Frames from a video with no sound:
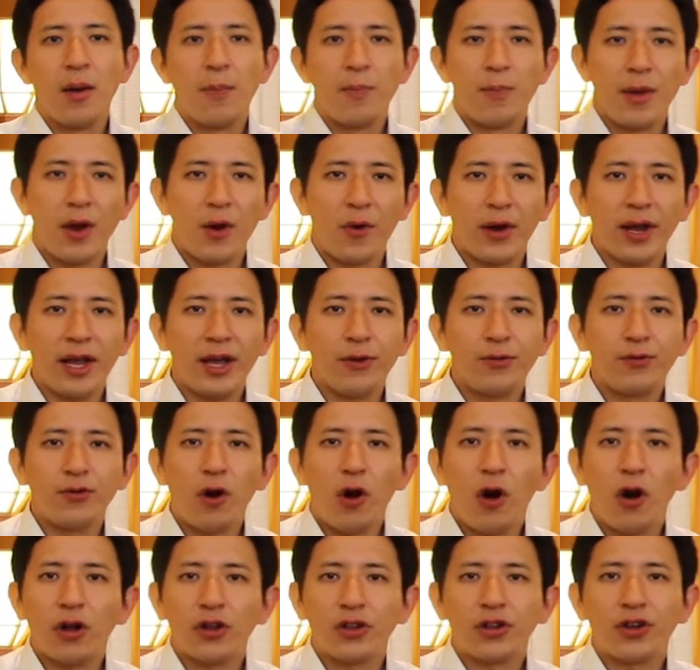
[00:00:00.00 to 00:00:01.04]
Marie
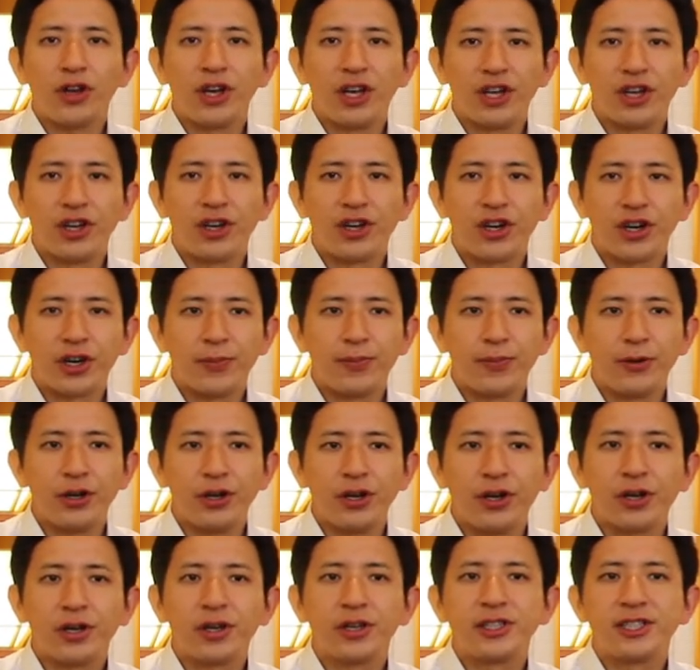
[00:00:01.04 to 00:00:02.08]
wrote in her
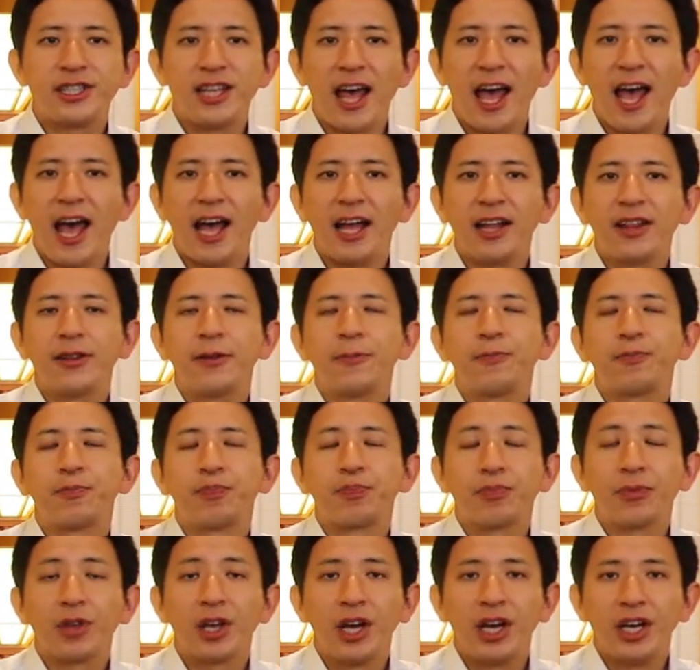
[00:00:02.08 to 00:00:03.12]
book that
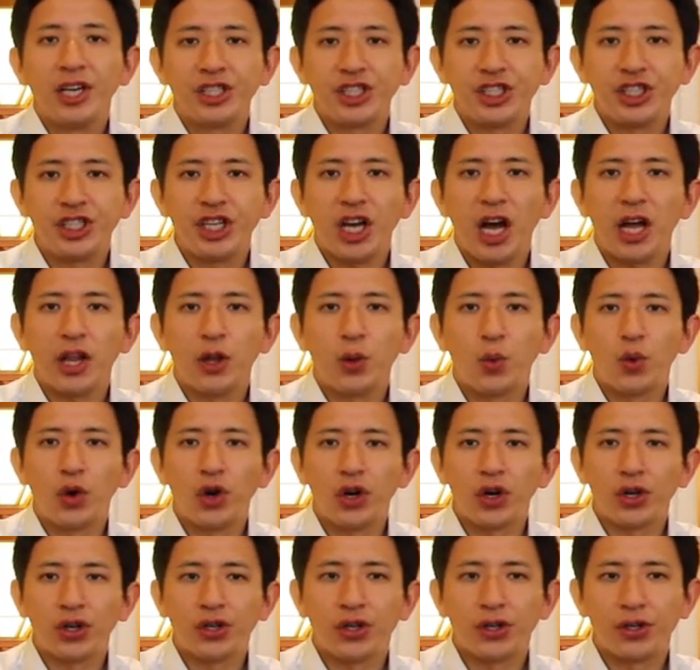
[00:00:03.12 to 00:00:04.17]
she had
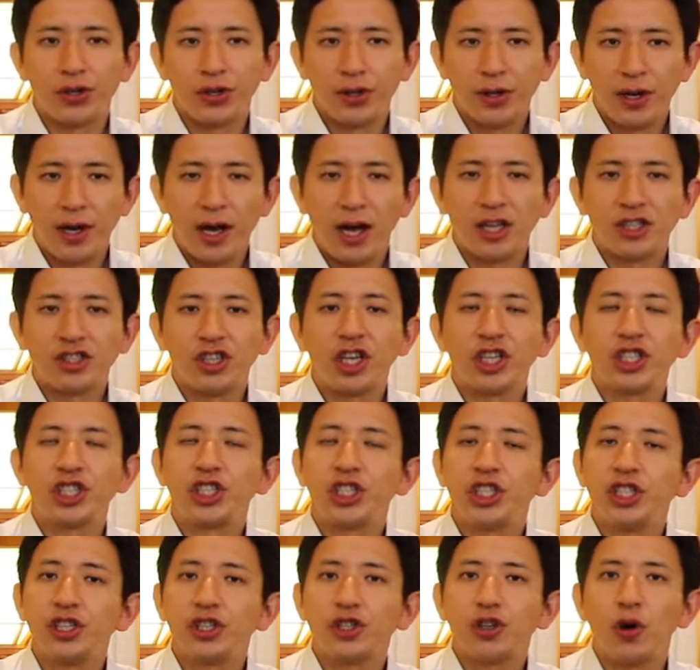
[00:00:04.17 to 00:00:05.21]
worked as a
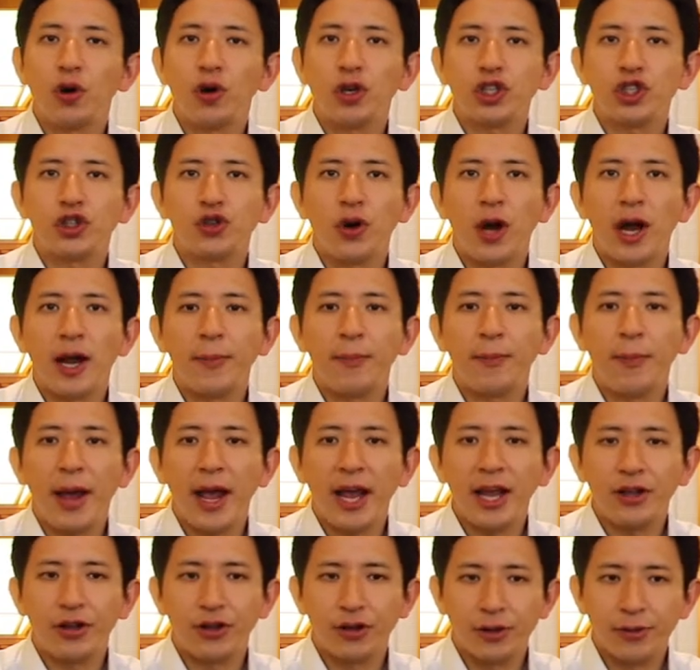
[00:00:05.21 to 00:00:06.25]
Shinto shrine
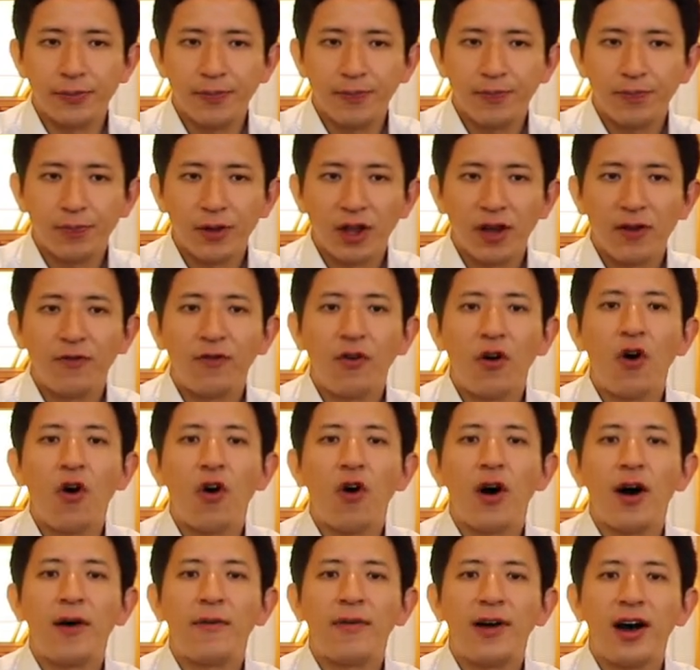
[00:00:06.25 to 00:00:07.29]
maiden
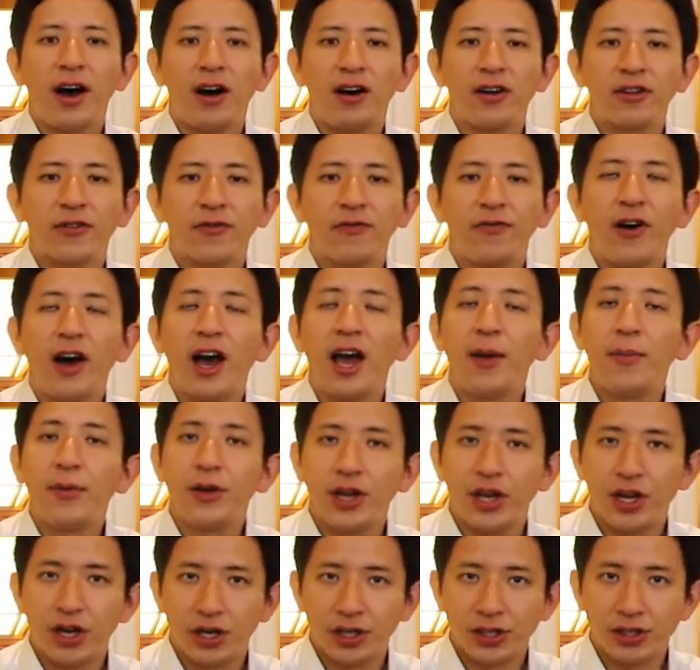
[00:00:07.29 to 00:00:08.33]
for about five
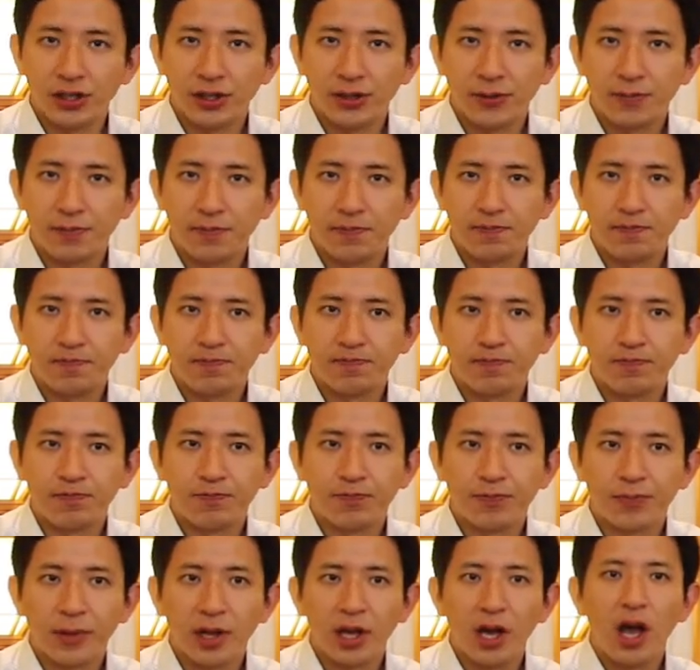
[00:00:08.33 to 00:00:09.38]
years.
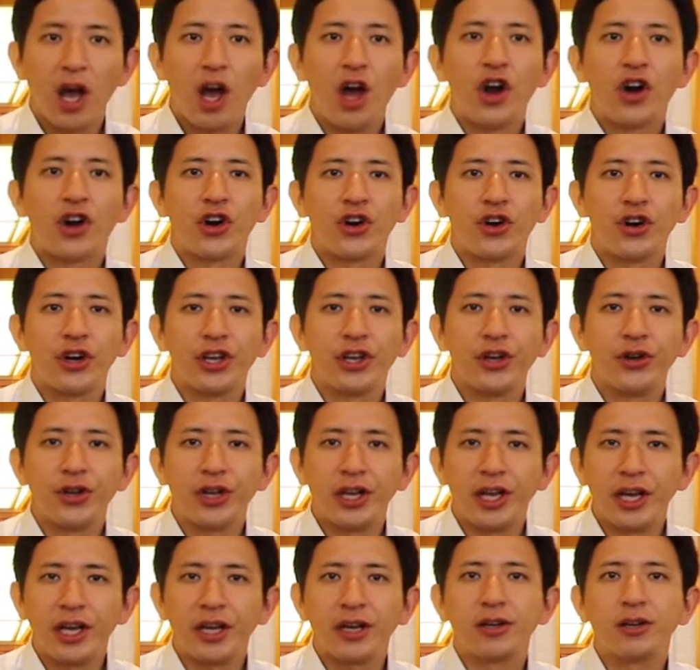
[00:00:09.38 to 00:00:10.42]
Her
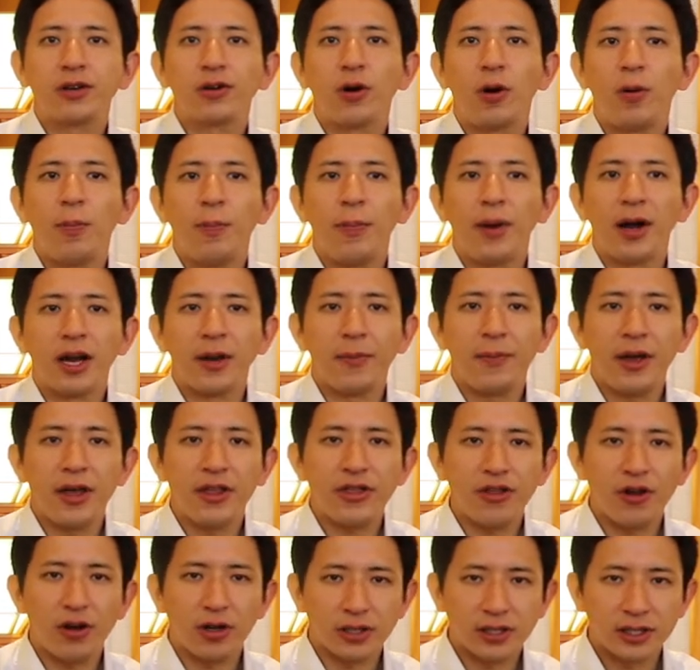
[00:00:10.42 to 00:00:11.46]
unique KonMari
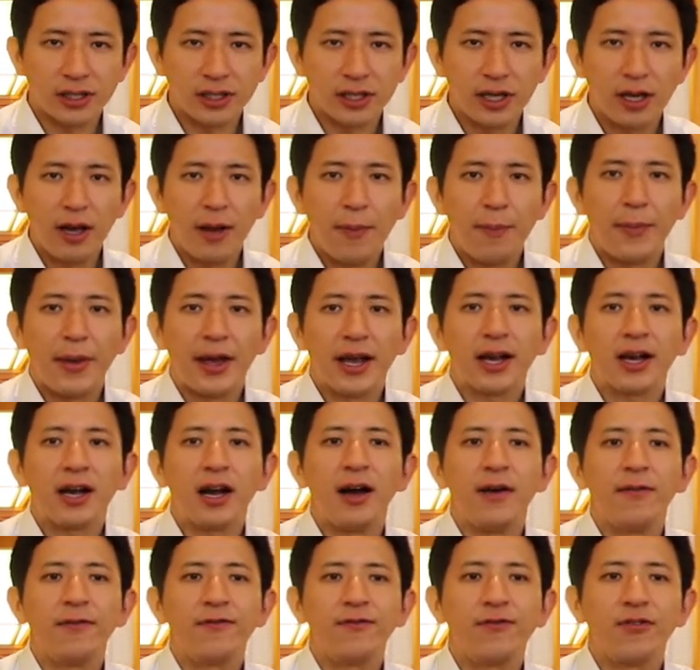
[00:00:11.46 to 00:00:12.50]
methods may
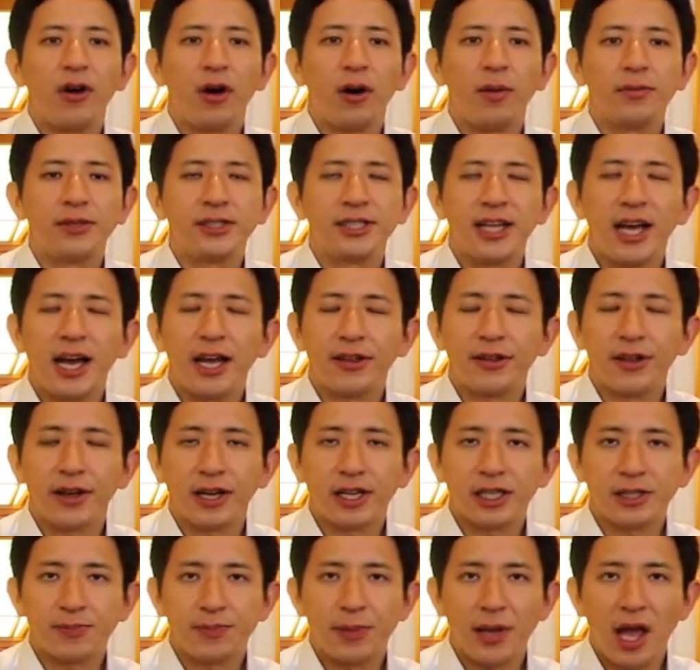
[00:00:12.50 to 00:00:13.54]
come from that
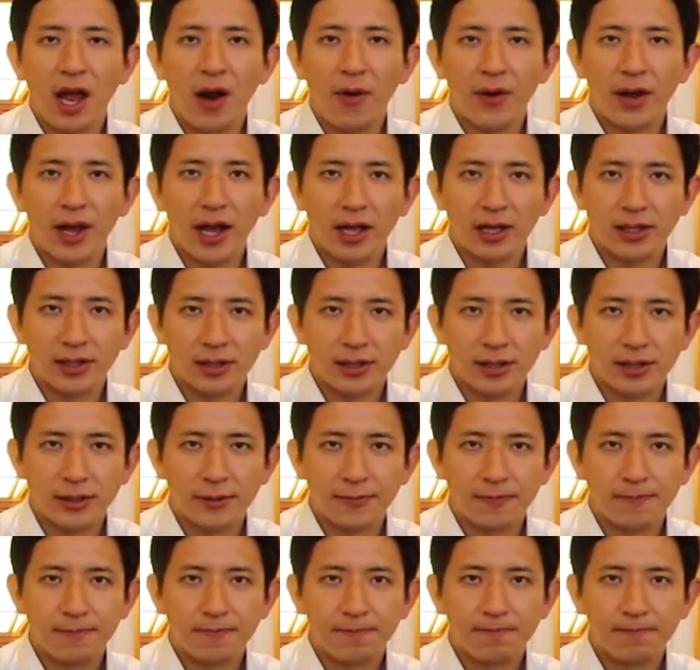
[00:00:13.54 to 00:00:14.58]
experience.